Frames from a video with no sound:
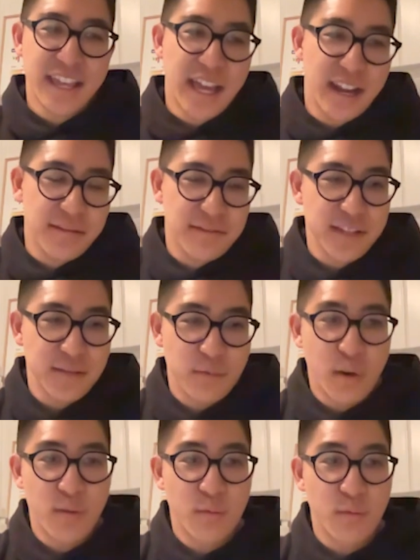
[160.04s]
NFC
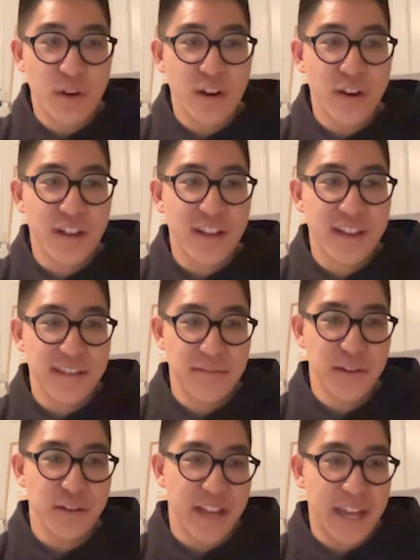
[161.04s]
won't work if
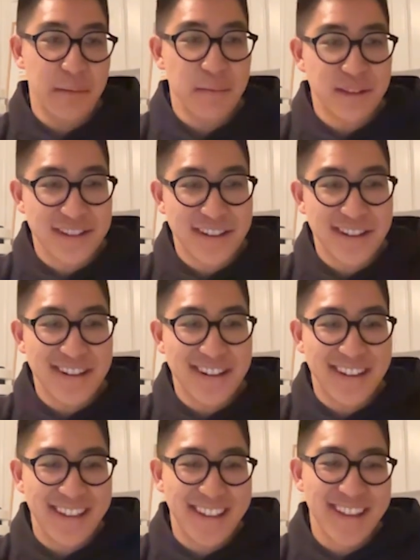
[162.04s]
your camera's on.
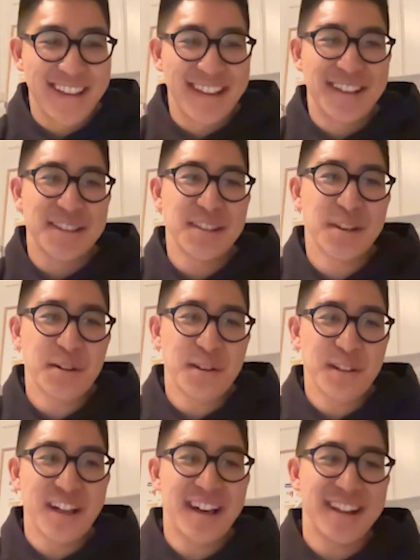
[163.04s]
So
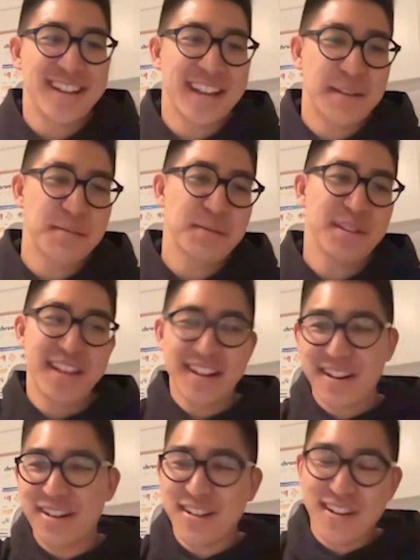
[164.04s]
a lot of times we're like,
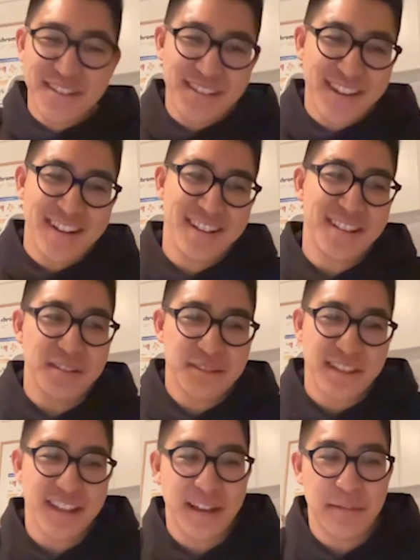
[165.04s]
no, you got to close
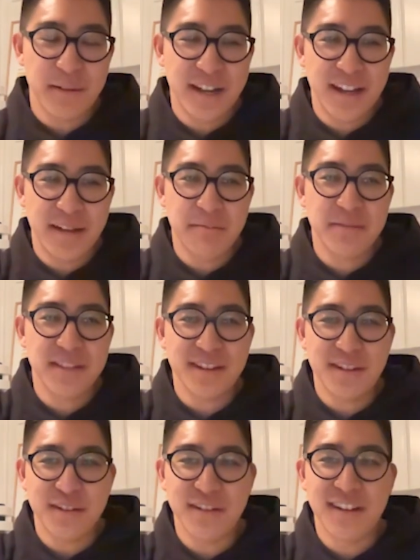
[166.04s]
the camera app.
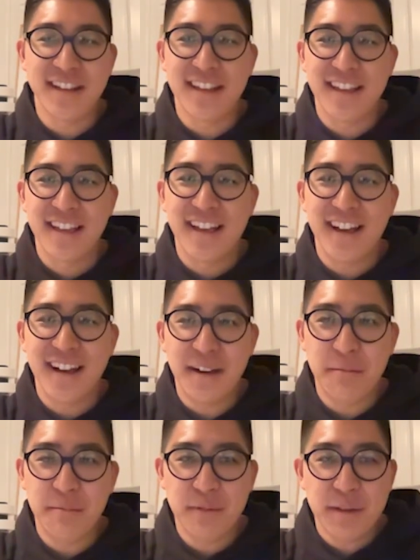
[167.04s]
So
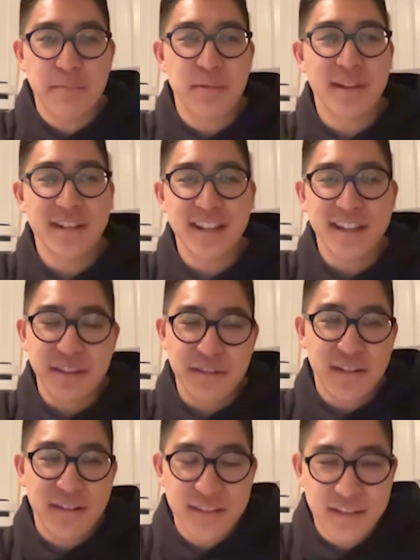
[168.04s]
we appreciate
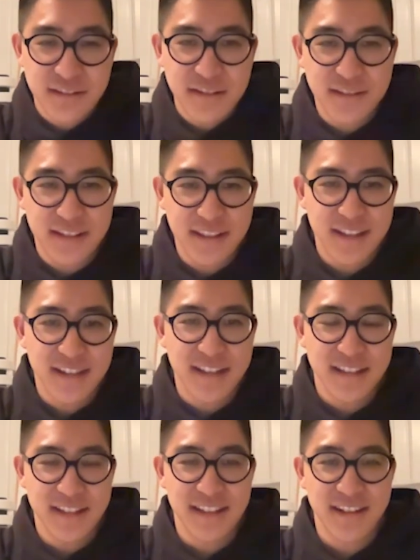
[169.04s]
you also using the
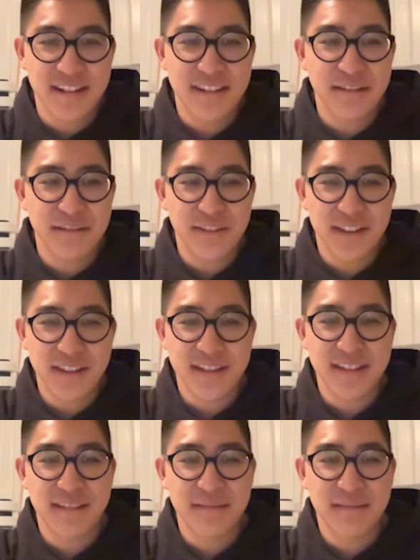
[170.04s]
disc at your events.